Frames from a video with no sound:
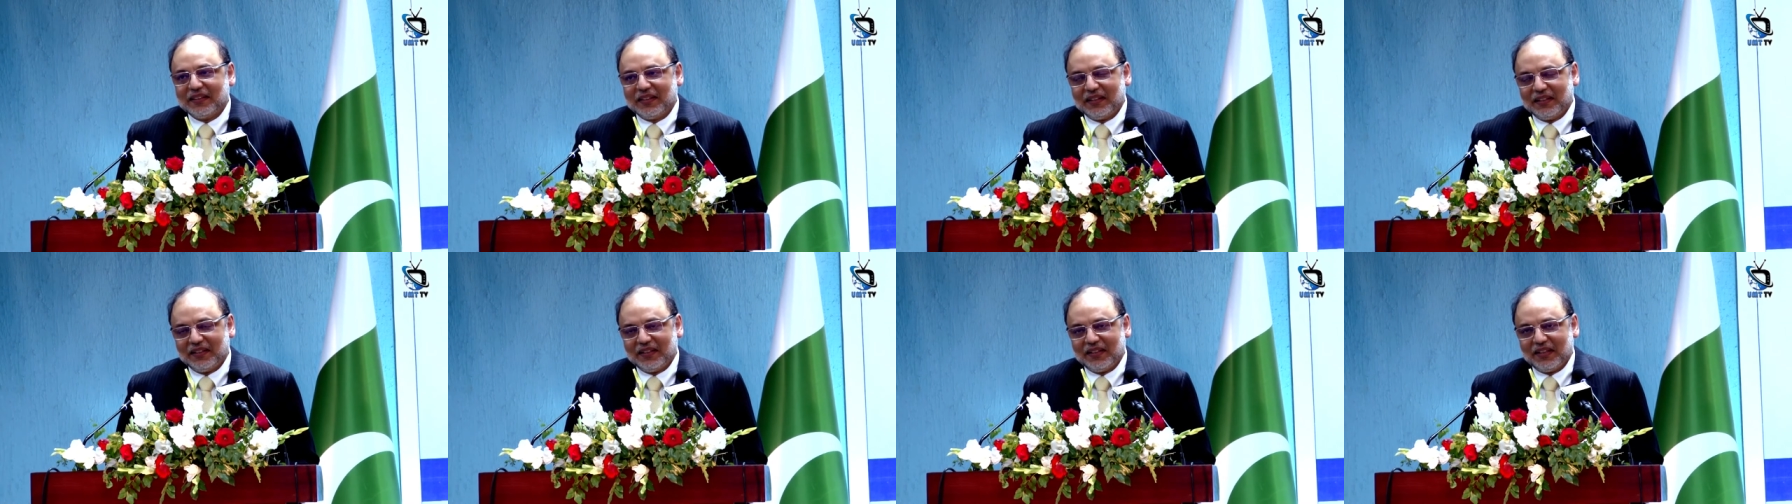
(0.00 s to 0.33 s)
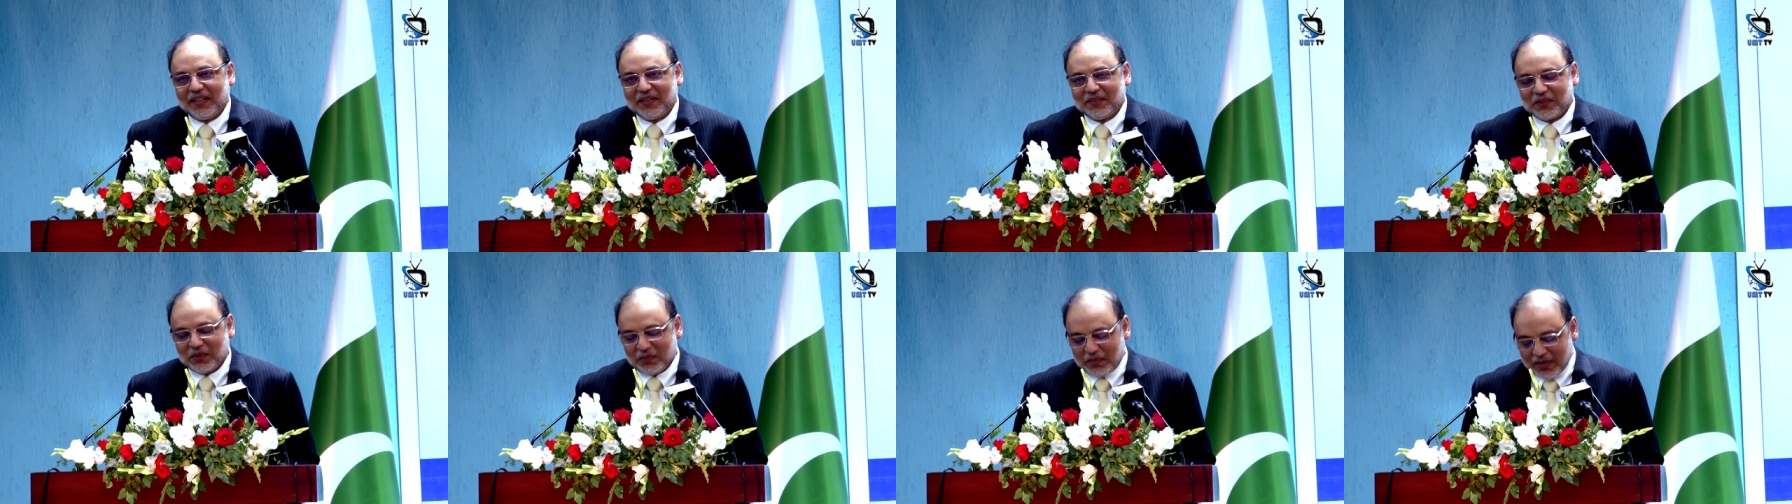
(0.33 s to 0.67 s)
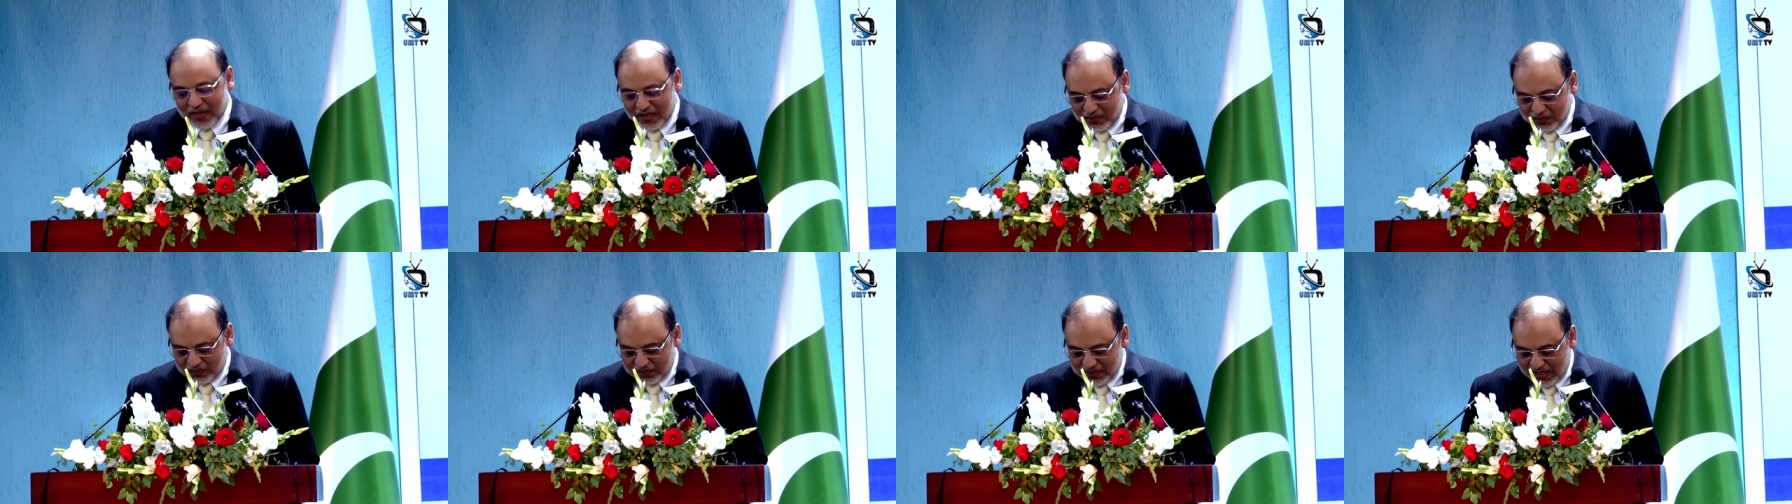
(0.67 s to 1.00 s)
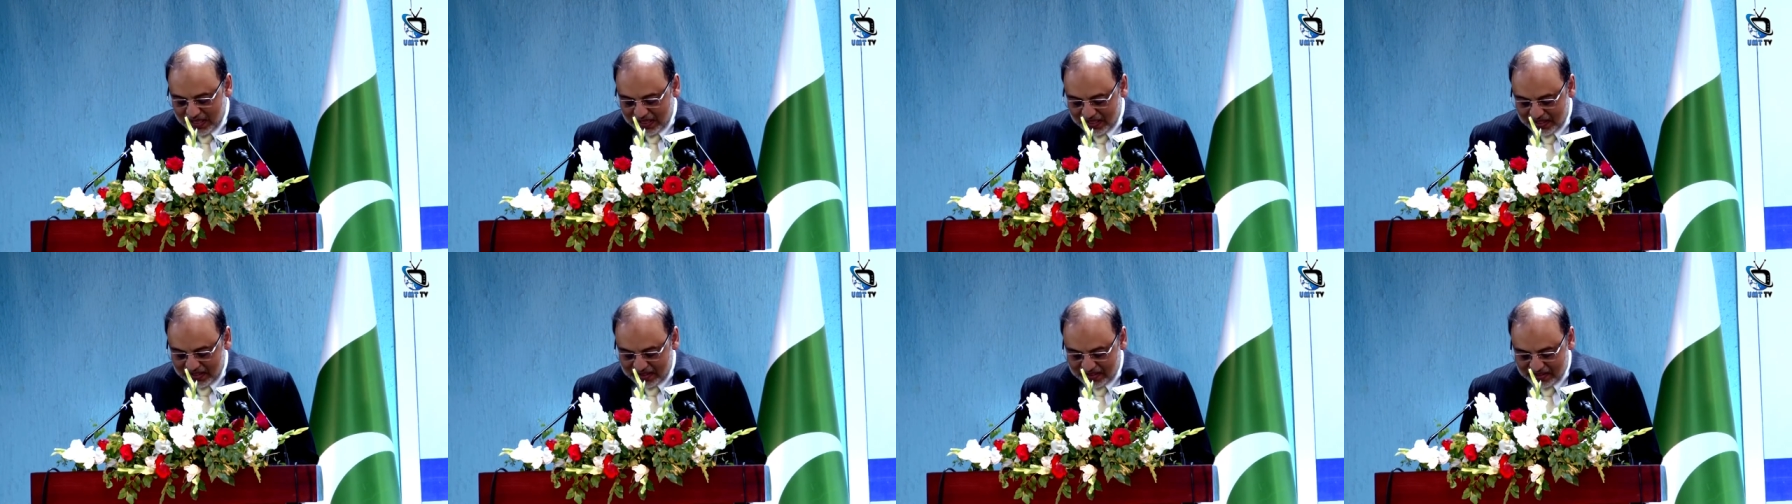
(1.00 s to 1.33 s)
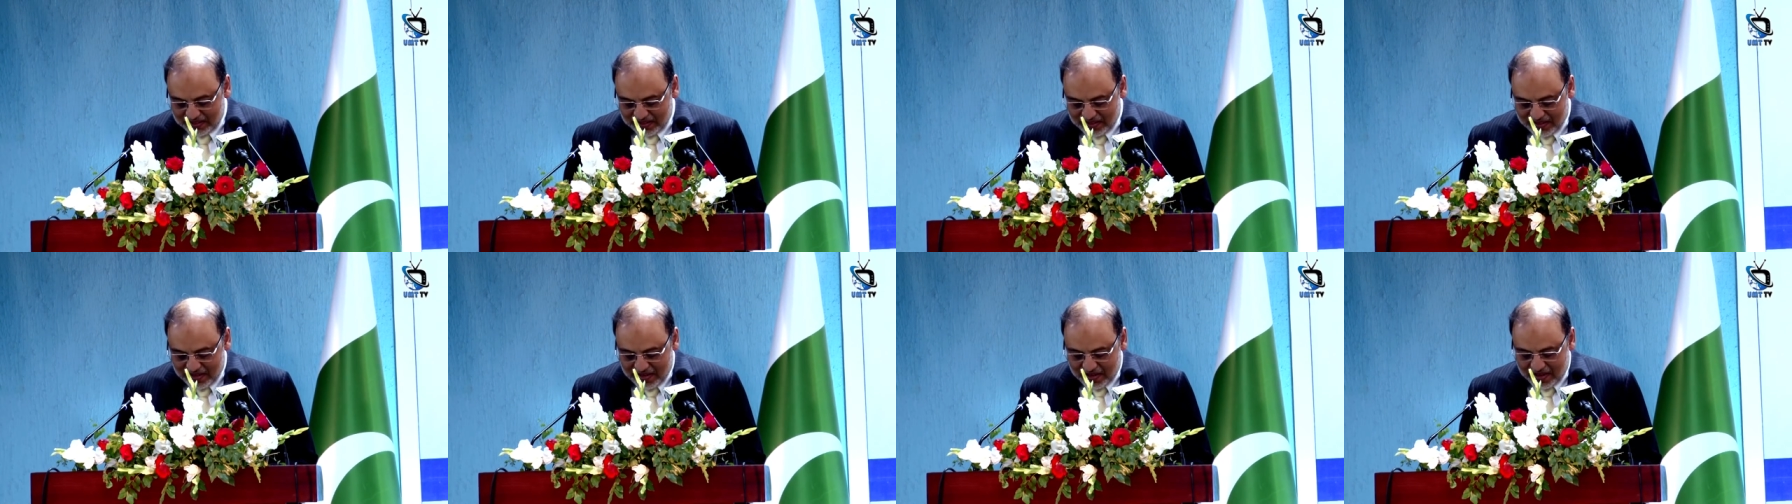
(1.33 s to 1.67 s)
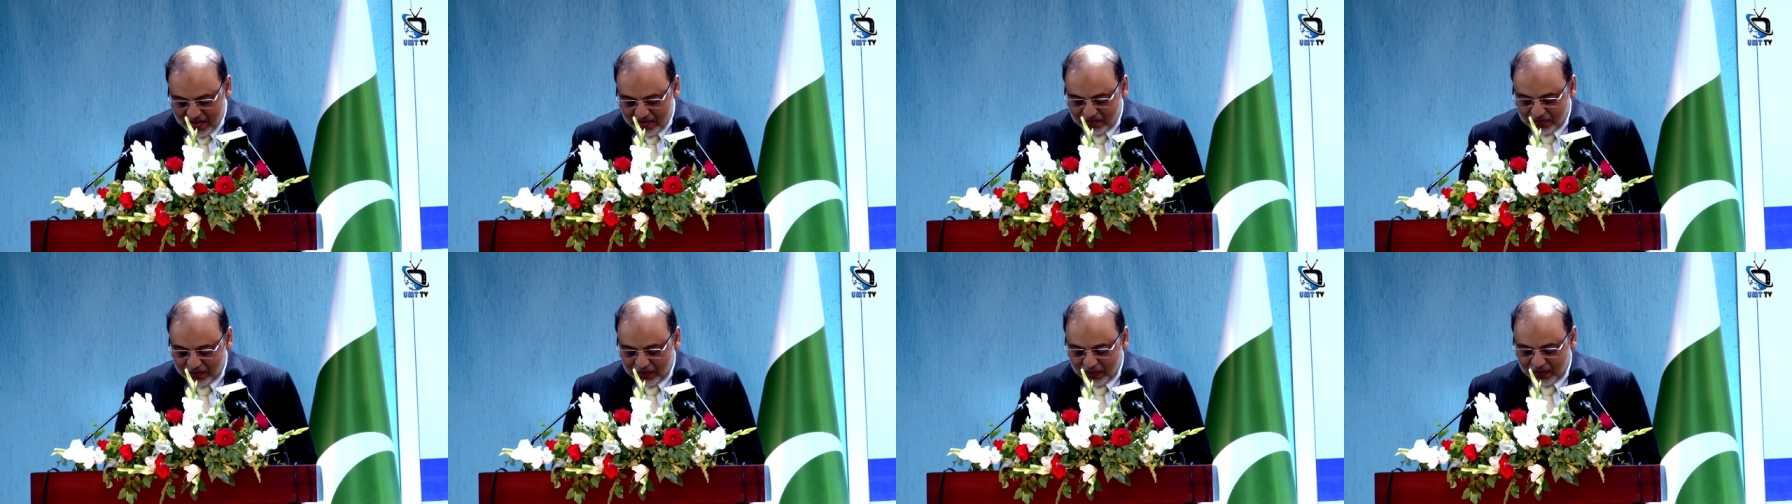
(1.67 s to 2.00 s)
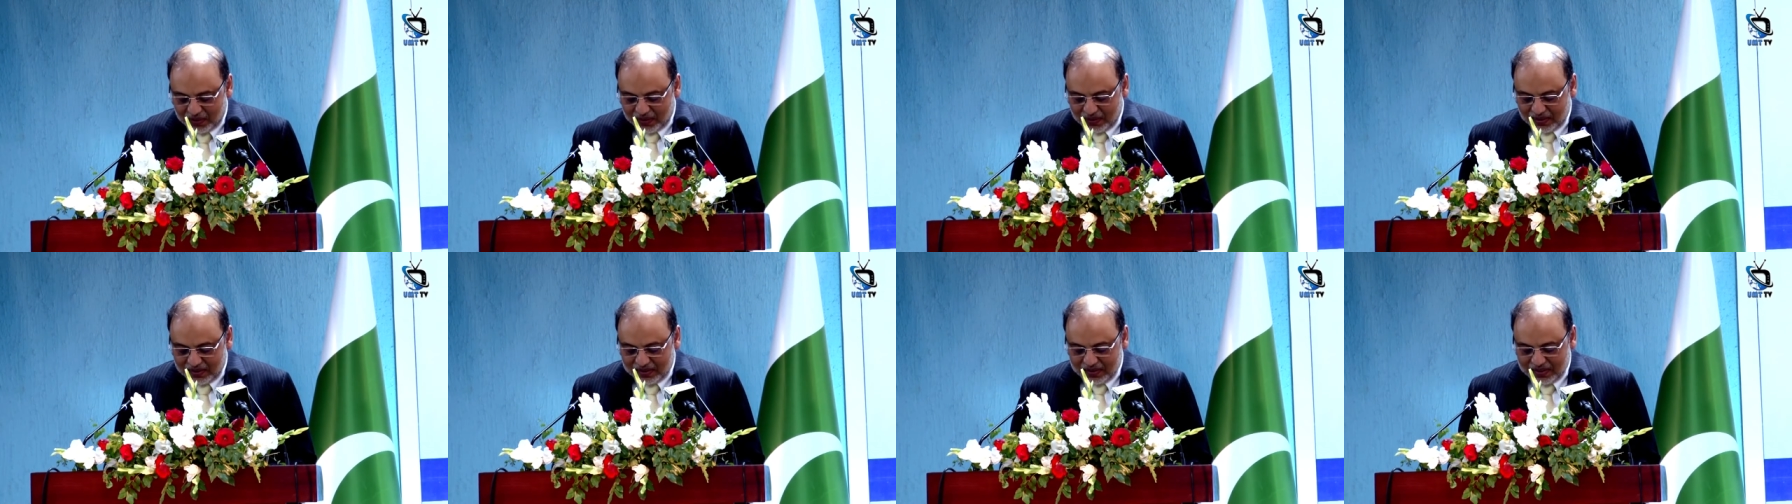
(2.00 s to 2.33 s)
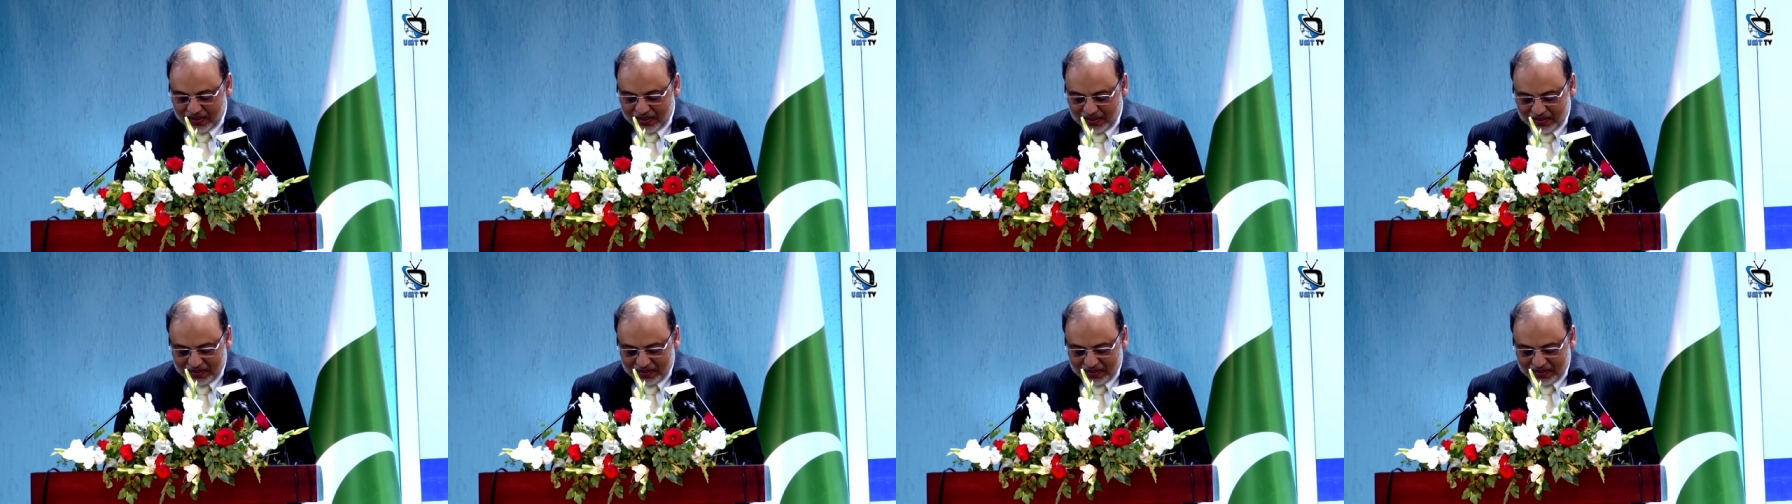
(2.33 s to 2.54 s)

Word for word: Allah Subhanahu Wa Taala for